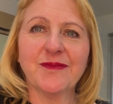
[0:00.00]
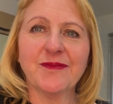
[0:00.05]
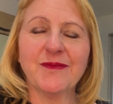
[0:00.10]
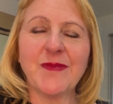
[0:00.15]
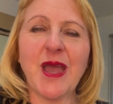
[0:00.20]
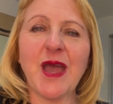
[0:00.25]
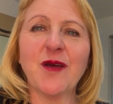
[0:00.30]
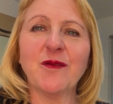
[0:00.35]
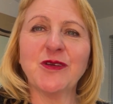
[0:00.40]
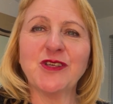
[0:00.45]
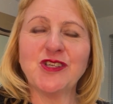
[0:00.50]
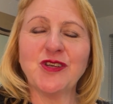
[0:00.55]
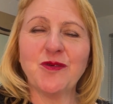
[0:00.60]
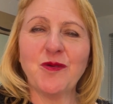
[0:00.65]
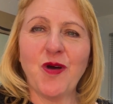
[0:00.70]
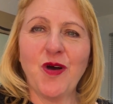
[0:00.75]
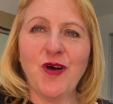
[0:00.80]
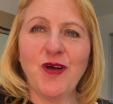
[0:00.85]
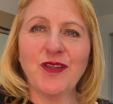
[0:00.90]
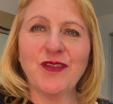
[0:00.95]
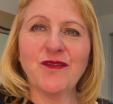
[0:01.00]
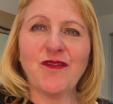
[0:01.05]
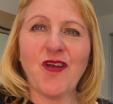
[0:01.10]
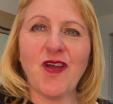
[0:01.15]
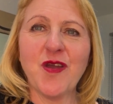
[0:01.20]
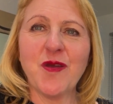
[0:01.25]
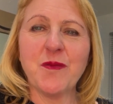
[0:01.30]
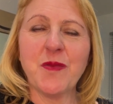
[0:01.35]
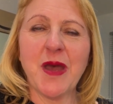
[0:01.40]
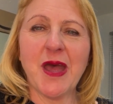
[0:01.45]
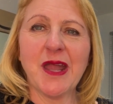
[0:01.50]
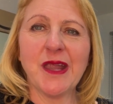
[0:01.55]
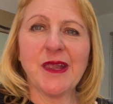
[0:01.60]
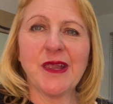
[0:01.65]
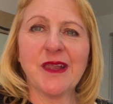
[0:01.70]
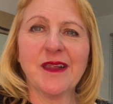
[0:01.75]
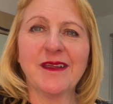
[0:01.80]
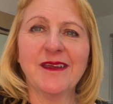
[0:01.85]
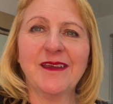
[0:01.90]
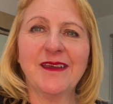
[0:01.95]
May I wish you all the very
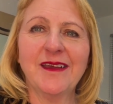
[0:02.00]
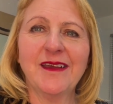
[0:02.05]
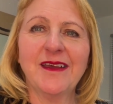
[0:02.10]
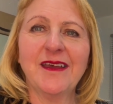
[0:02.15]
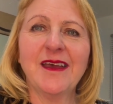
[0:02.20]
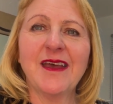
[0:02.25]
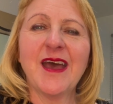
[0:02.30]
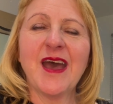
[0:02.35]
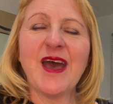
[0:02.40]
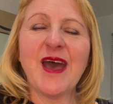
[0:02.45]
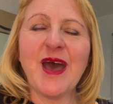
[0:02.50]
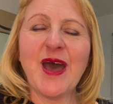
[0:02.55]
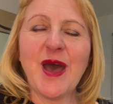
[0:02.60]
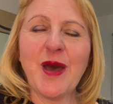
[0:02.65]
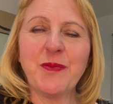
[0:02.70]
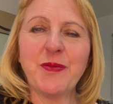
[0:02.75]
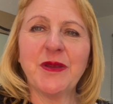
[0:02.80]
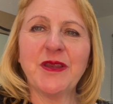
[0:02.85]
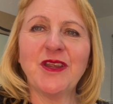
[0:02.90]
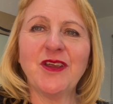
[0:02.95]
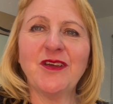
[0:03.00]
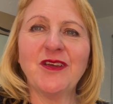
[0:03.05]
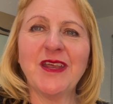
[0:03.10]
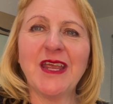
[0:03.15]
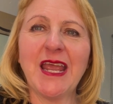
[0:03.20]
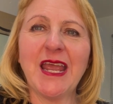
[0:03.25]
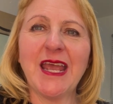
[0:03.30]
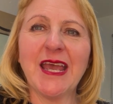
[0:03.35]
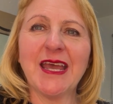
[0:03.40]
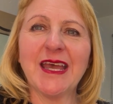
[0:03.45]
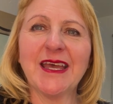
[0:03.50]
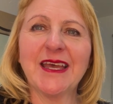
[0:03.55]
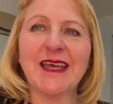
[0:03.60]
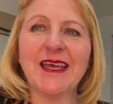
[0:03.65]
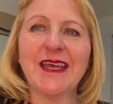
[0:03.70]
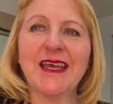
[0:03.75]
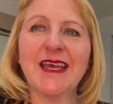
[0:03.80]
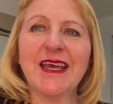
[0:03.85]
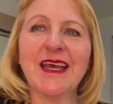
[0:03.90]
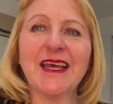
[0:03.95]
best. Happy New Year
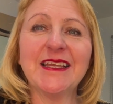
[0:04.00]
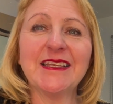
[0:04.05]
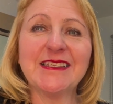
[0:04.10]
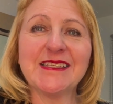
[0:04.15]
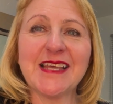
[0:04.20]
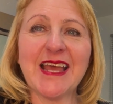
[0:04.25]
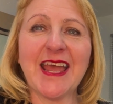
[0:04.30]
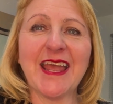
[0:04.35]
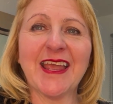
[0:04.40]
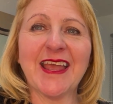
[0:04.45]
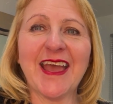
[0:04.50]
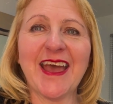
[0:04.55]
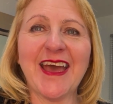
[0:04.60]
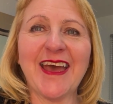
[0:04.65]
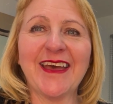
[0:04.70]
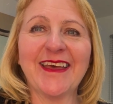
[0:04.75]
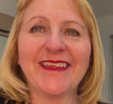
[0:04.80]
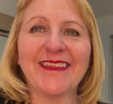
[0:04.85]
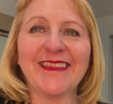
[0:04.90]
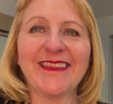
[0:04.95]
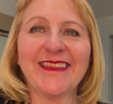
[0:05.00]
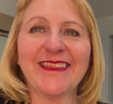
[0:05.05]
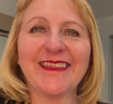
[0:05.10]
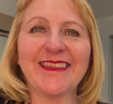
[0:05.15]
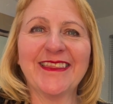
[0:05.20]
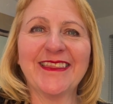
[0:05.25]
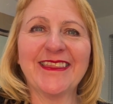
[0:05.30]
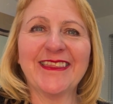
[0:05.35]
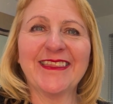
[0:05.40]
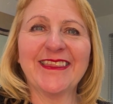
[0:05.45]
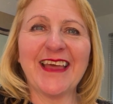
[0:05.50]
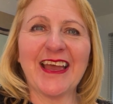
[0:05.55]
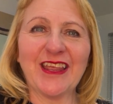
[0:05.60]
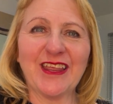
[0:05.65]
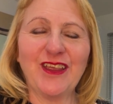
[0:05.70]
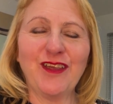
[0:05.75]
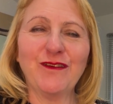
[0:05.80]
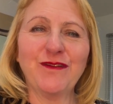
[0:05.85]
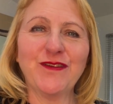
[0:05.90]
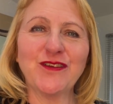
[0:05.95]
and take care.
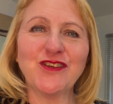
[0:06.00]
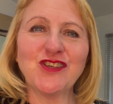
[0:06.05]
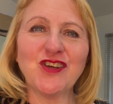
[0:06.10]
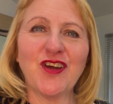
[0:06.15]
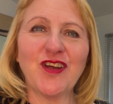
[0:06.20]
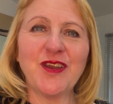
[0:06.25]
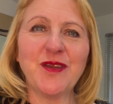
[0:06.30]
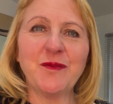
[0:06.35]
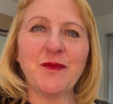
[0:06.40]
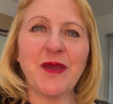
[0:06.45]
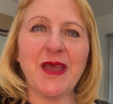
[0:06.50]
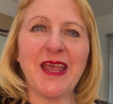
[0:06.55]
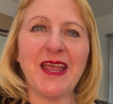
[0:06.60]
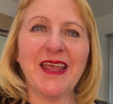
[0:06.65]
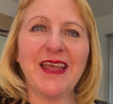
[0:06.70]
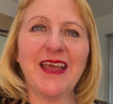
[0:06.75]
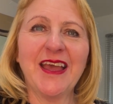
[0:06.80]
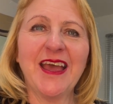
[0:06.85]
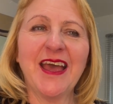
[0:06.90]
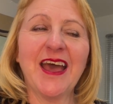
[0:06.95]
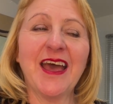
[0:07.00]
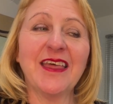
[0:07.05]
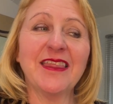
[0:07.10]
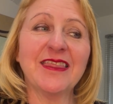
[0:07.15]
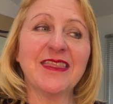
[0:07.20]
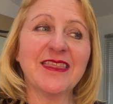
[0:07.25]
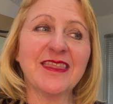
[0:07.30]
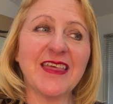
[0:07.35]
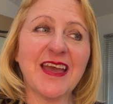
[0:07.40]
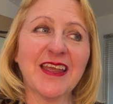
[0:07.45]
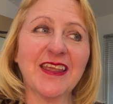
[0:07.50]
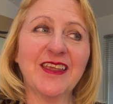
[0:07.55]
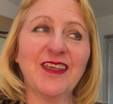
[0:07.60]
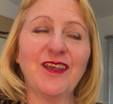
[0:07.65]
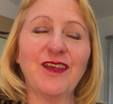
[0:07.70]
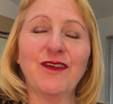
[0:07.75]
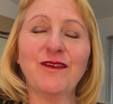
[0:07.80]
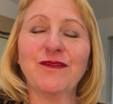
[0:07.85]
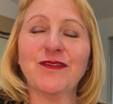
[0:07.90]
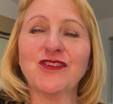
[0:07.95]
Thank you for joining me, and thank
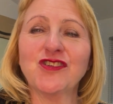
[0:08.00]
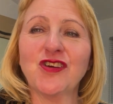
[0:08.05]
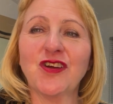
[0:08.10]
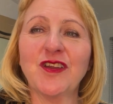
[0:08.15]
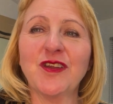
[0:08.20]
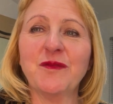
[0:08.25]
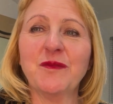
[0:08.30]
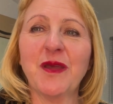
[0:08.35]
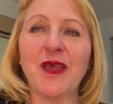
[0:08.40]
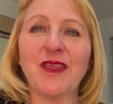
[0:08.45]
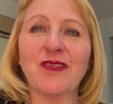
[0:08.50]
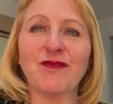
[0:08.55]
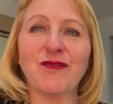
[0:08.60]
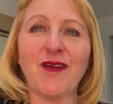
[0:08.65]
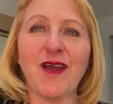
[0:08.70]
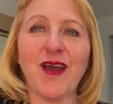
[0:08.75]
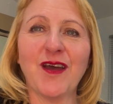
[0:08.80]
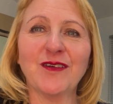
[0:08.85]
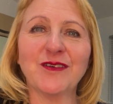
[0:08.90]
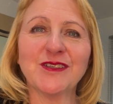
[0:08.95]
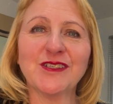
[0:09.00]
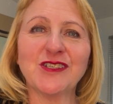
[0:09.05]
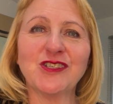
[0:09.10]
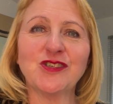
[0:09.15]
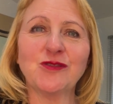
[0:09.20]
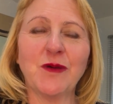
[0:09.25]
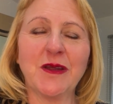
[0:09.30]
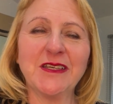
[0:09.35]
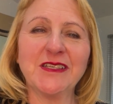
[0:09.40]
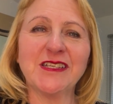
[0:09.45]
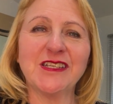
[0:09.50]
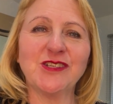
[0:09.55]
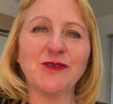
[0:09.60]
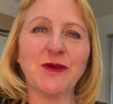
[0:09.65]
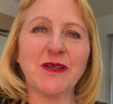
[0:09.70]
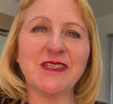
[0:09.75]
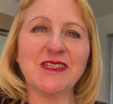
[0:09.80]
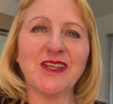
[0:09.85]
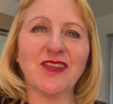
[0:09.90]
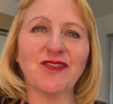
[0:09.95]
you for joining me throughout
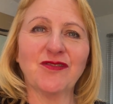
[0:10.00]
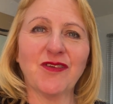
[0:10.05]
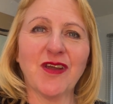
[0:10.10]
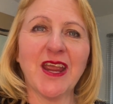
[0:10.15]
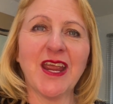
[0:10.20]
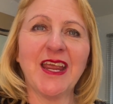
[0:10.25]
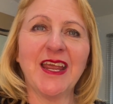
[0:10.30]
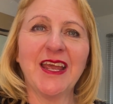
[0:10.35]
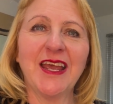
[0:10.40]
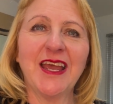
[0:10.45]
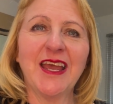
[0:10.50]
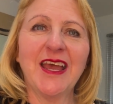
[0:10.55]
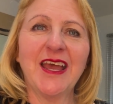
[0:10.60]
2023.